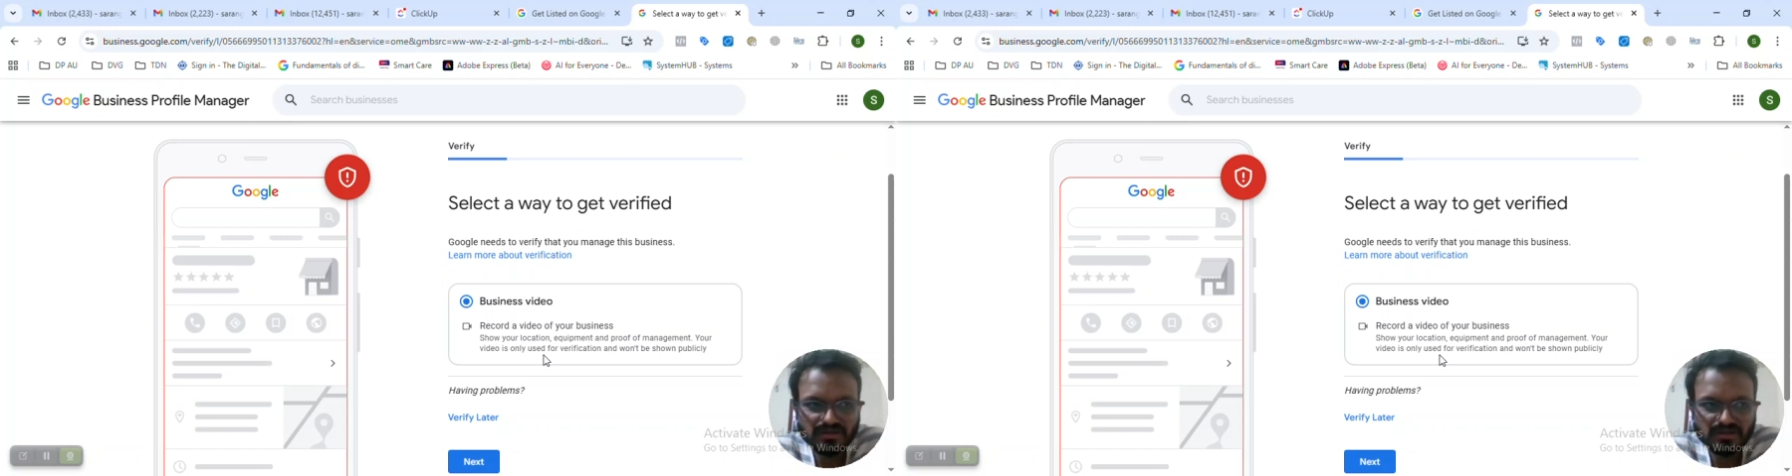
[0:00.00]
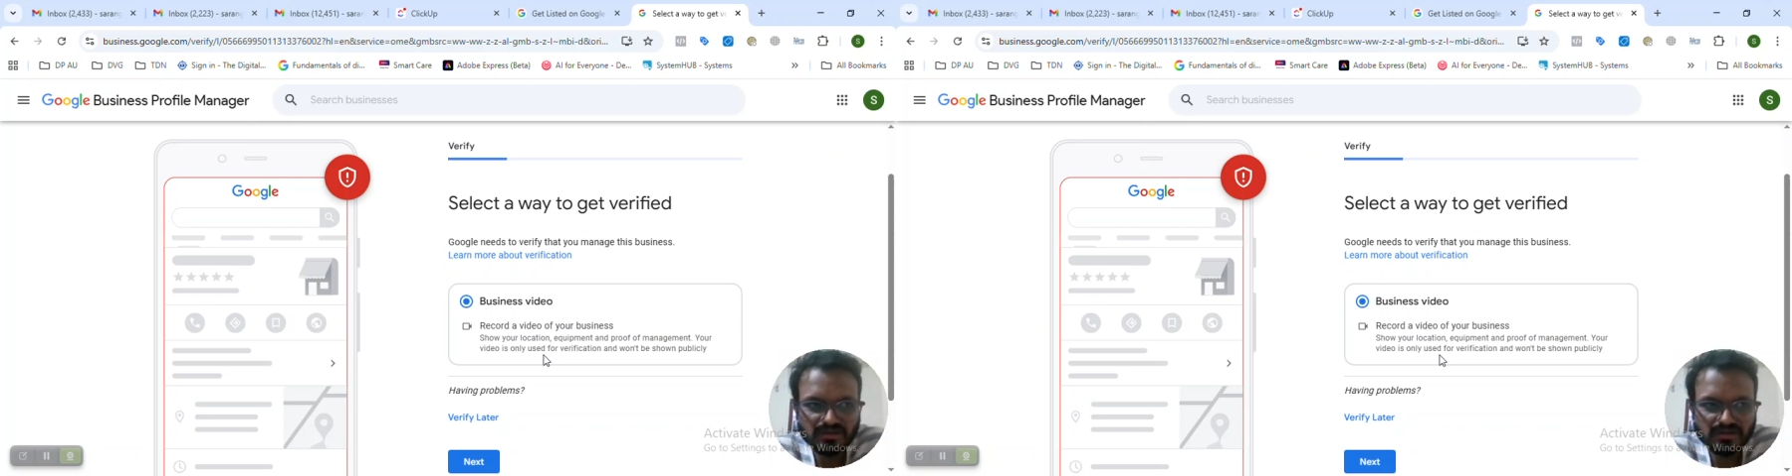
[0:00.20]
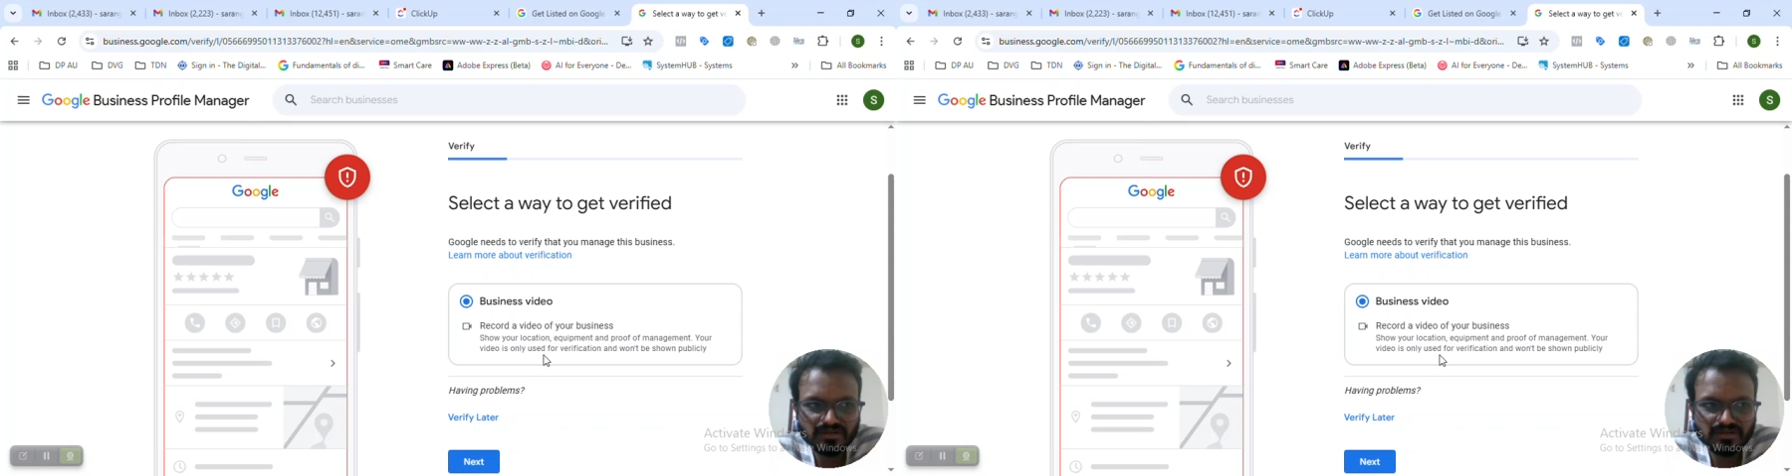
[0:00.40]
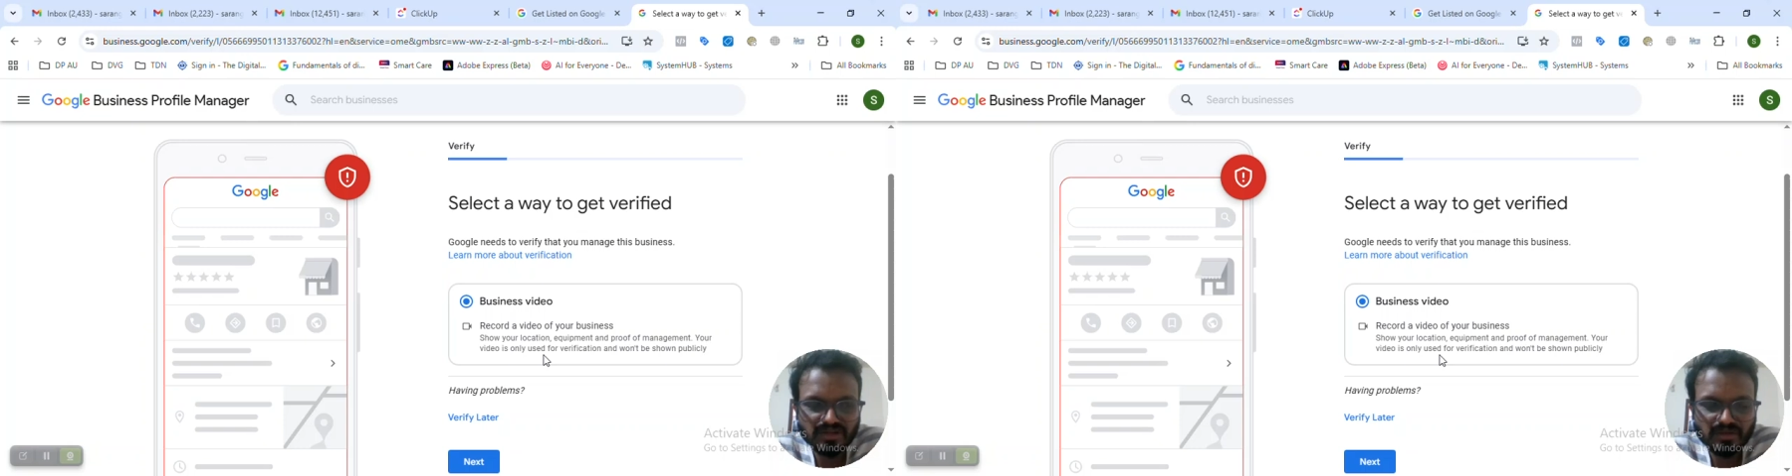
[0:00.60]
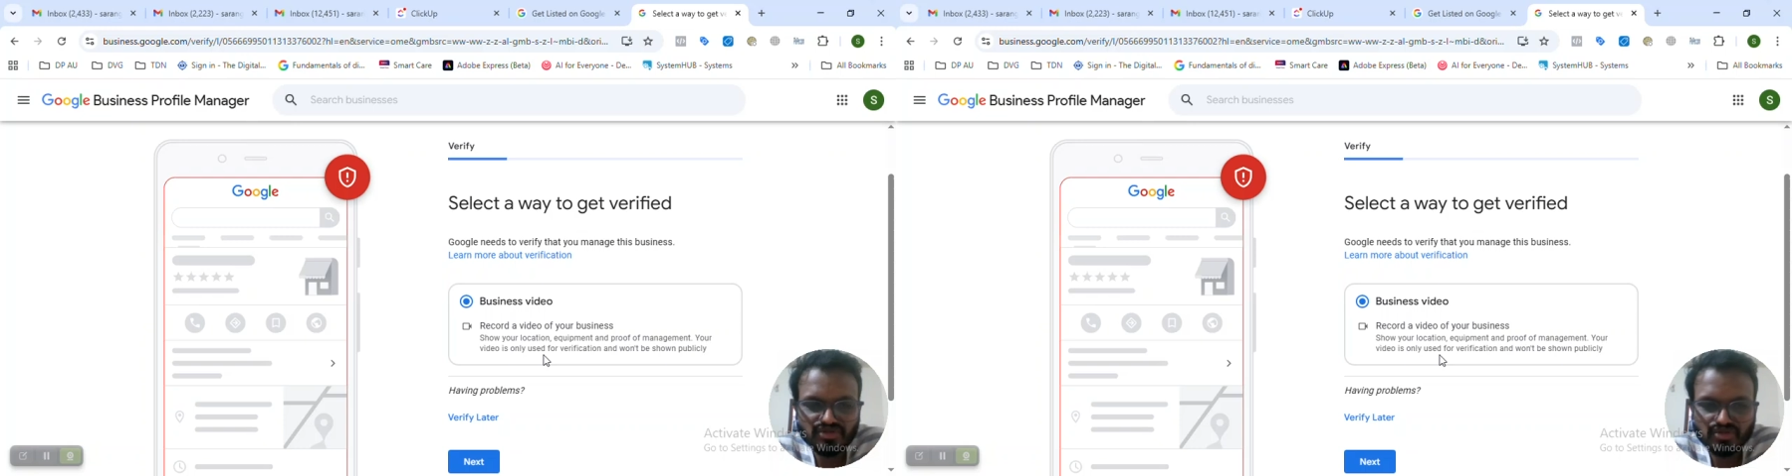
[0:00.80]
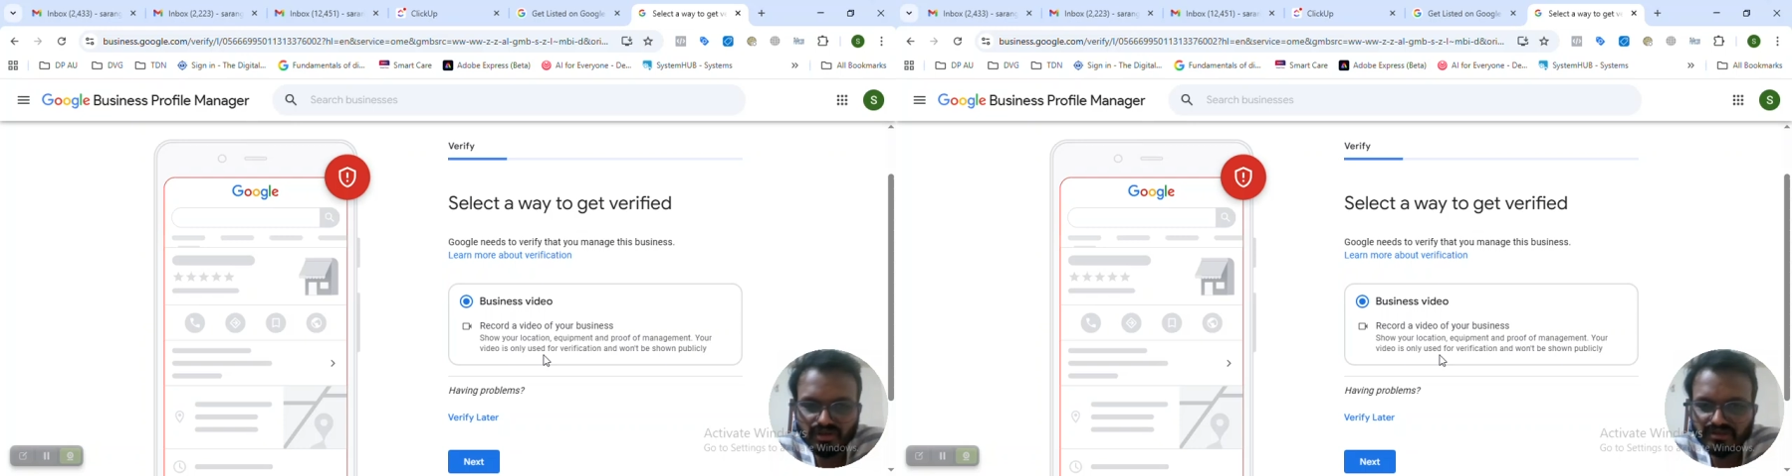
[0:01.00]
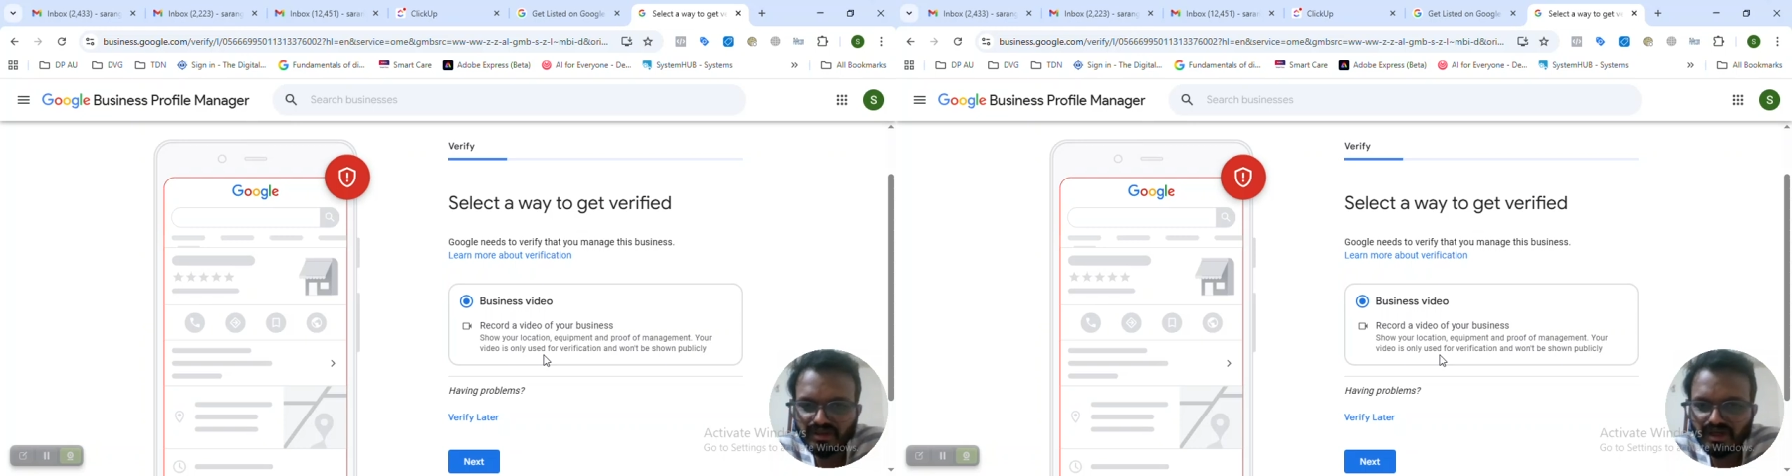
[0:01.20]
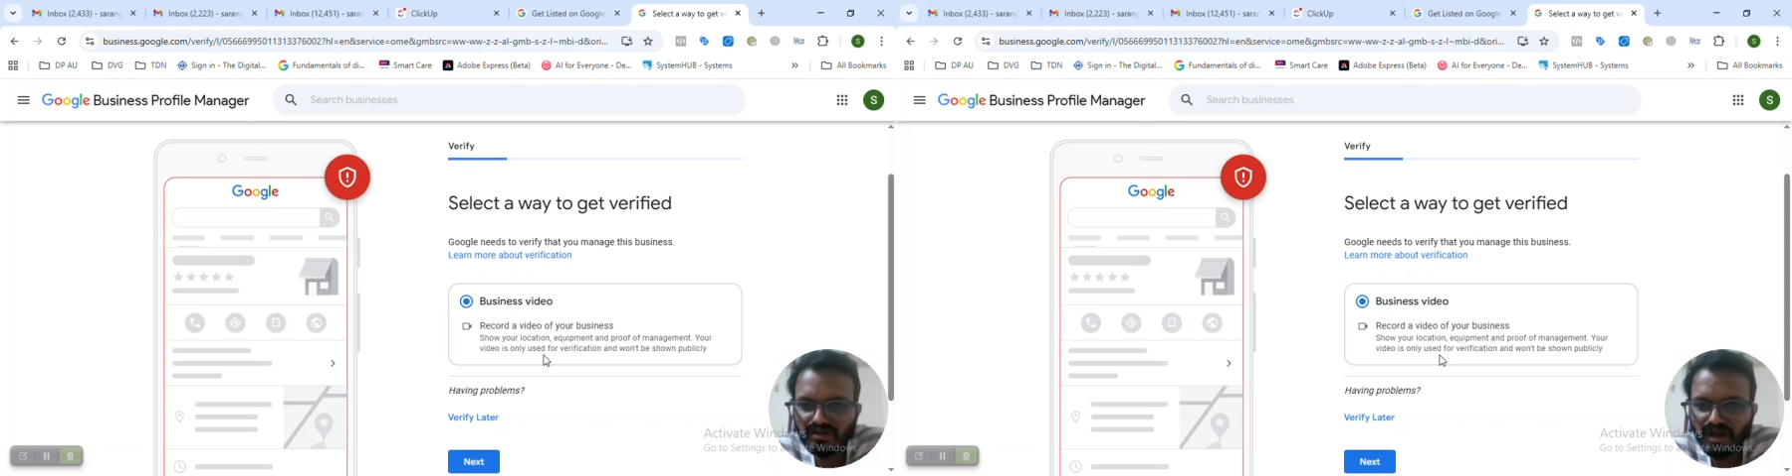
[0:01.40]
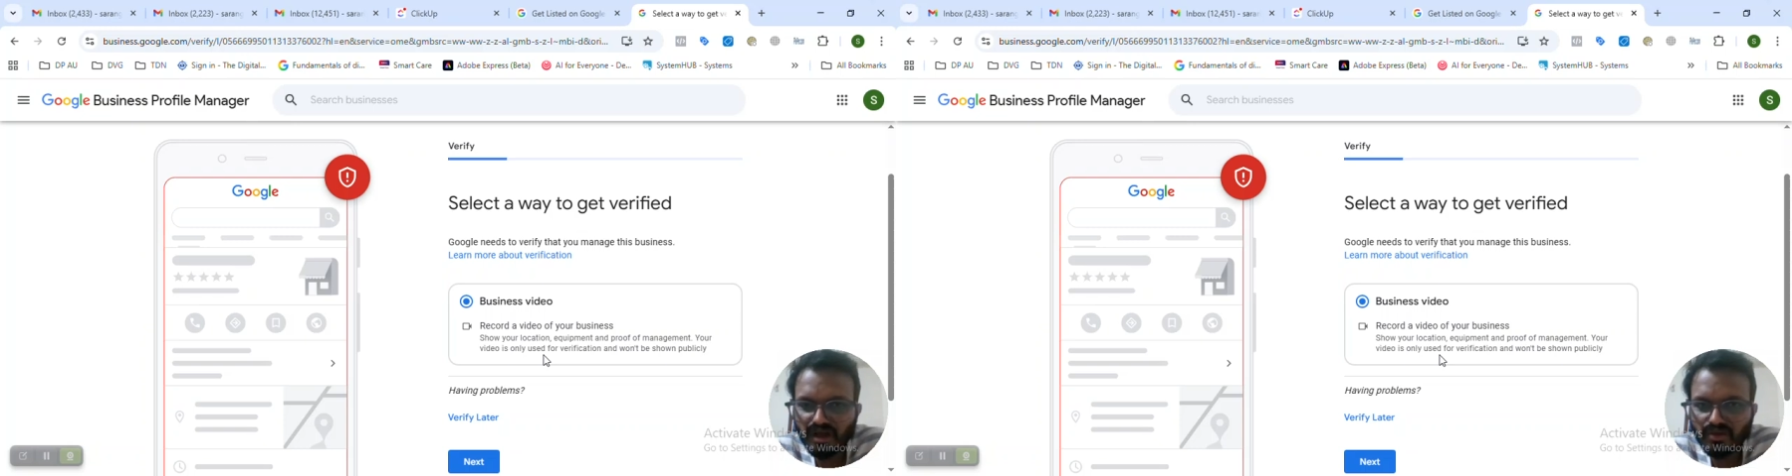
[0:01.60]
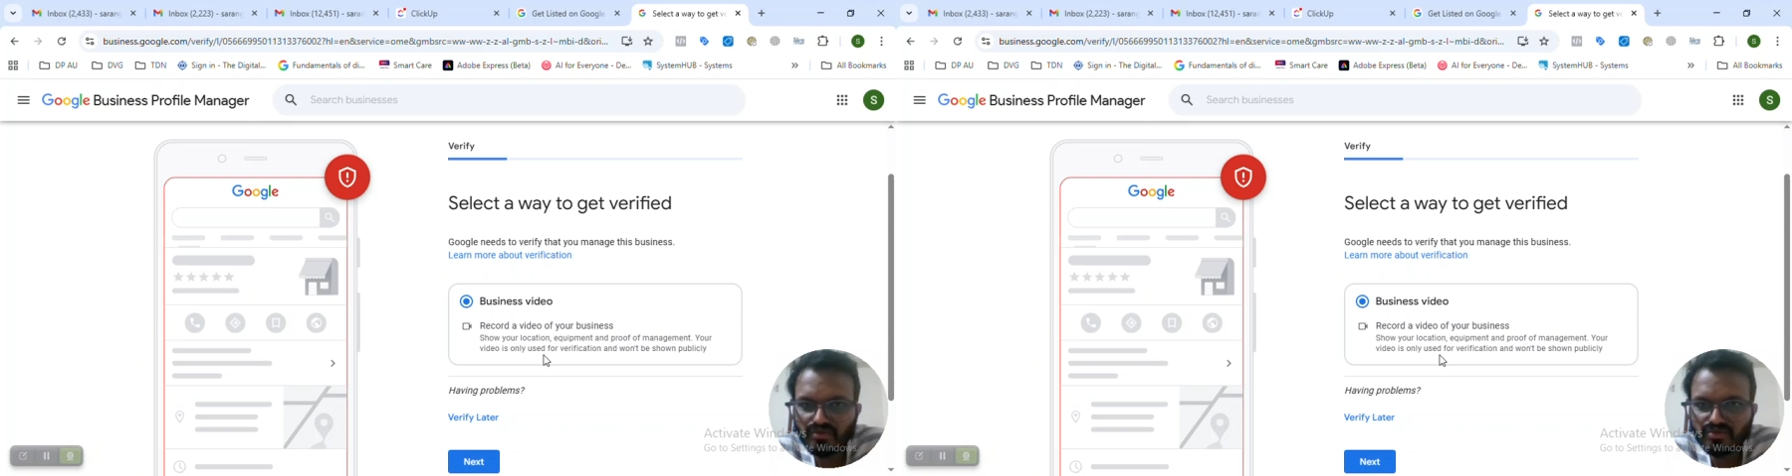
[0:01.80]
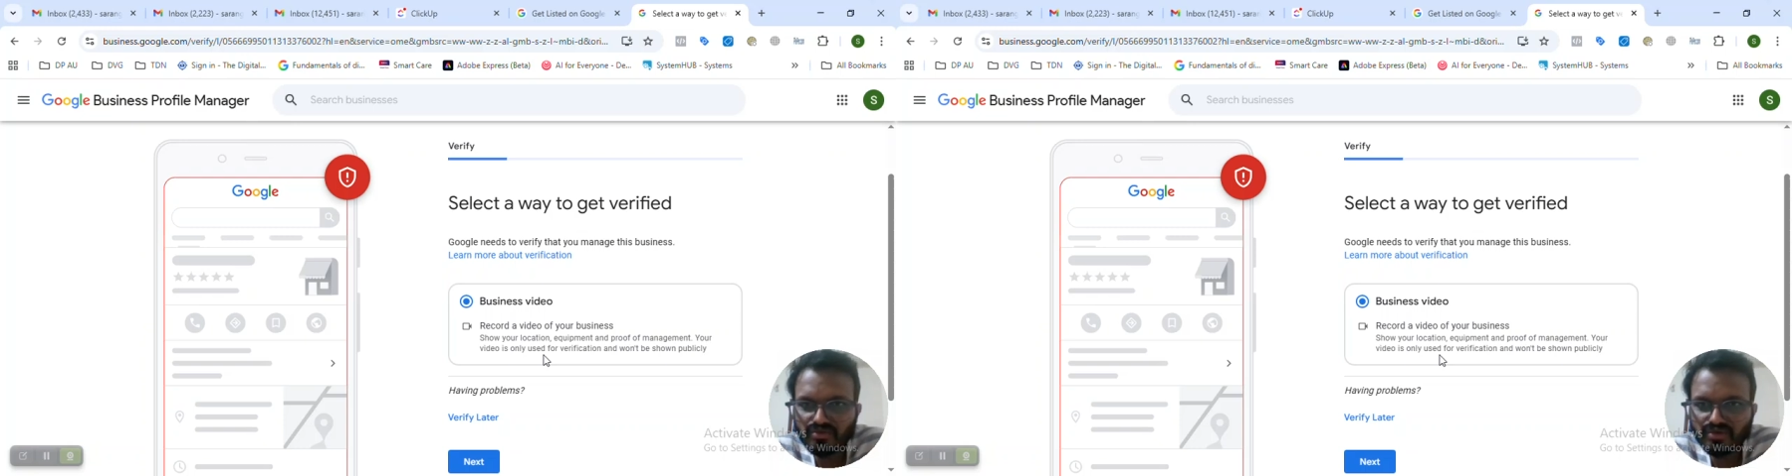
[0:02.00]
I'm showing that how to create